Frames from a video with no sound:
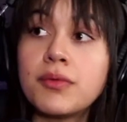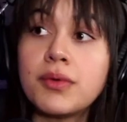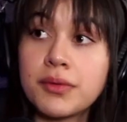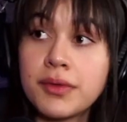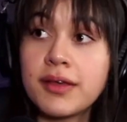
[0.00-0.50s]

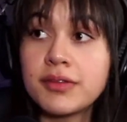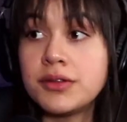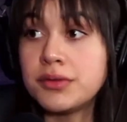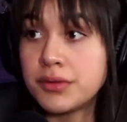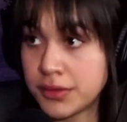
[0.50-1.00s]
do we have to
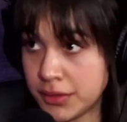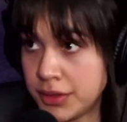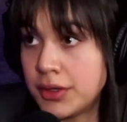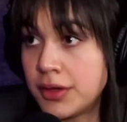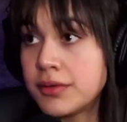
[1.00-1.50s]
do
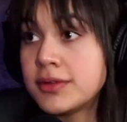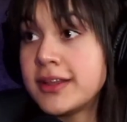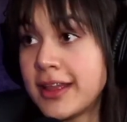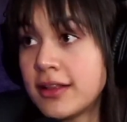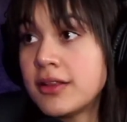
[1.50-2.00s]
to
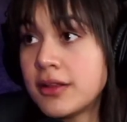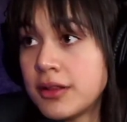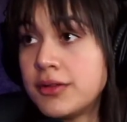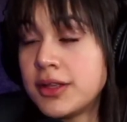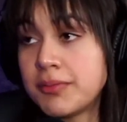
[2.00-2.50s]
get to the
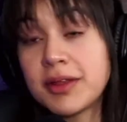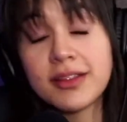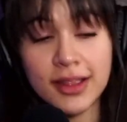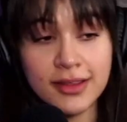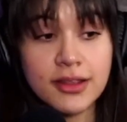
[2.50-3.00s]
closing, because
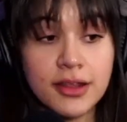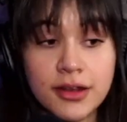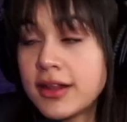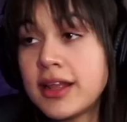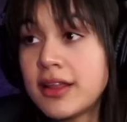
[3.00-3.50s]
that's, at the end
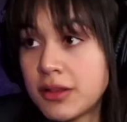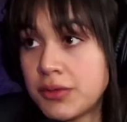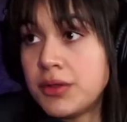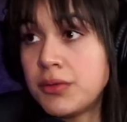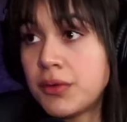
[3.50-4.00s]
of the day, that's what you want.